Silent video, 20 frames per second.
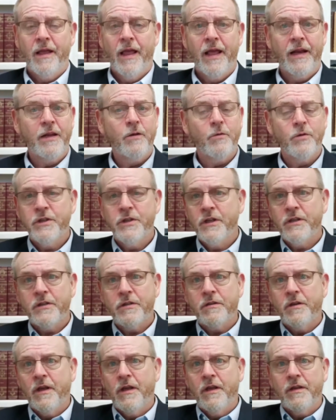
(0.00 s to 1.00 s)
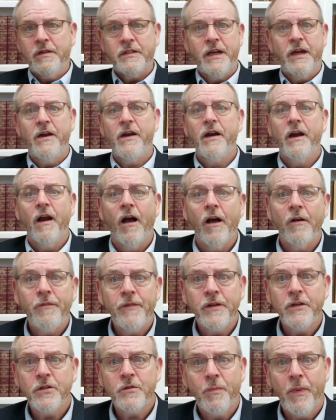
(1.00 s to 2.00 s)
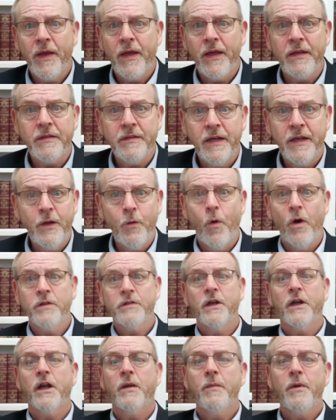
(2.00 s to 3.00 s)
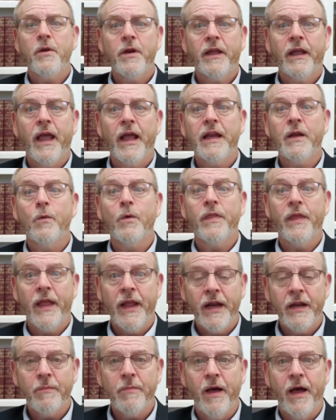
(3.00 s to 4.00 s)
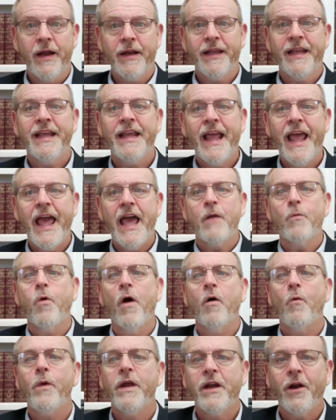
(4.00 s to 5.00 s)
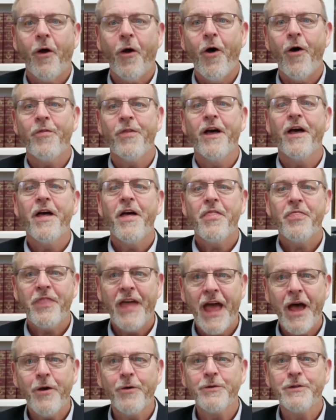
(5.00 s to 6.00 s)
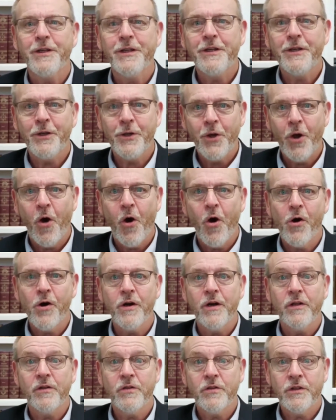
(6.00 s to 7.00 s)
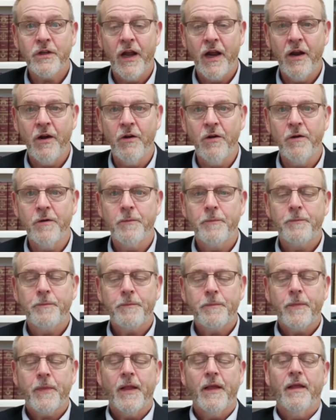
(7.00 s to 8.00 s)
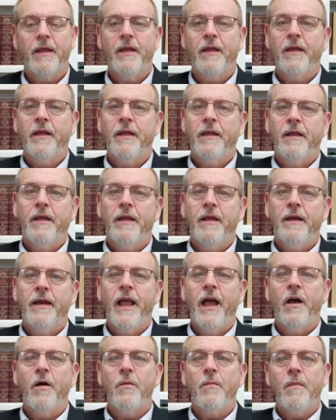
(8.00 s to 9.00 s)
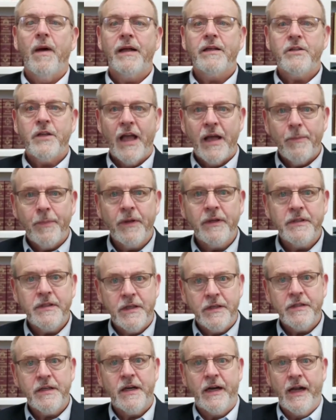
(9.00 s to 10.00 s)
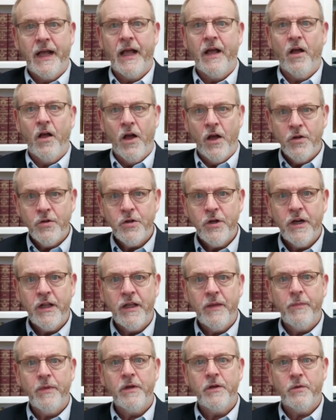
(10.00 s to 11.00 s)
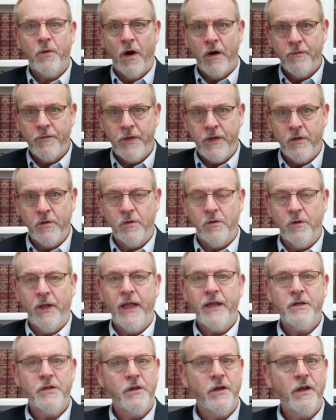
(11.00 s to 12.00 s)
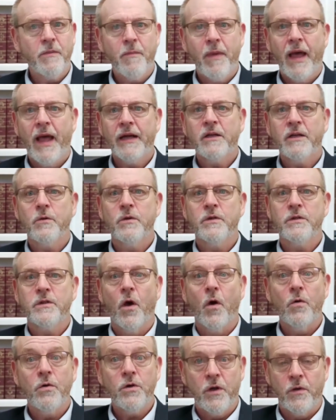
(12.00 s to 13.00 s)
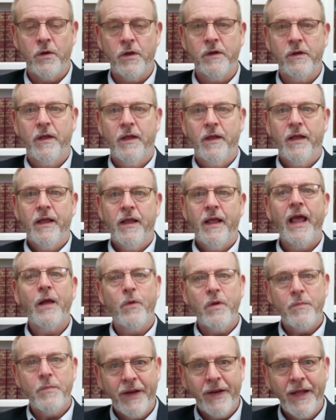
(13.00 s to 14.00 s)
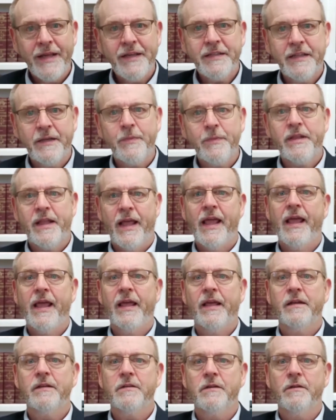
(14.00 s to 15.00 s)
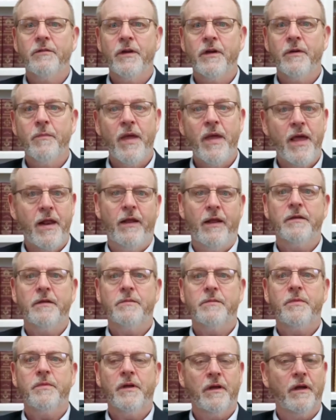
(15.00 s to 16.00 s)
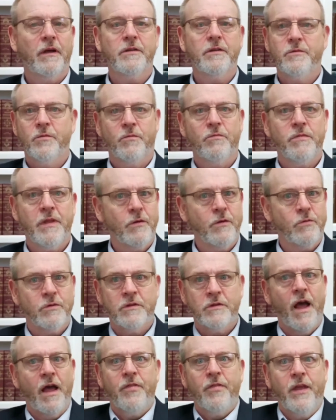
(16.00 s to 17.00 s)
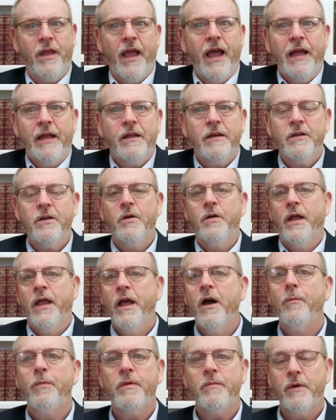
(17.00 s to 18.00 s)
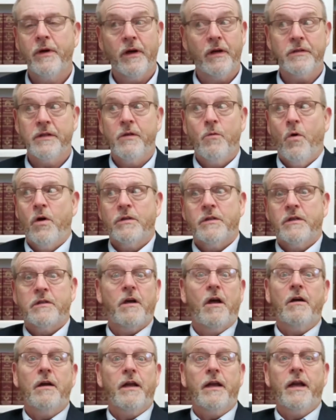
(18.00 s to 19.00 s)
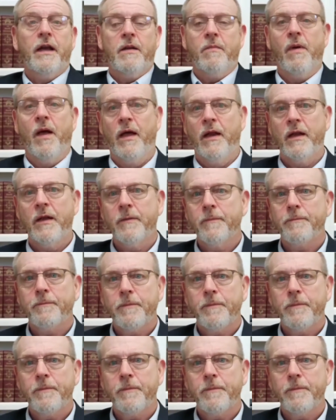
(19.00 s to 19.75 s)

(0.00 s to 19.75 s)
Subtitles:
and he was just staring off into space and he wasn't communicating with anybody. He had what we call the thousand-yard stare. Now, my chaplain assistant and I ushered him into our vehicle and took him back to his own unit, and we placed him in the hands of their medics because there was nothing I could do to help him because he wasn't talking to anybody.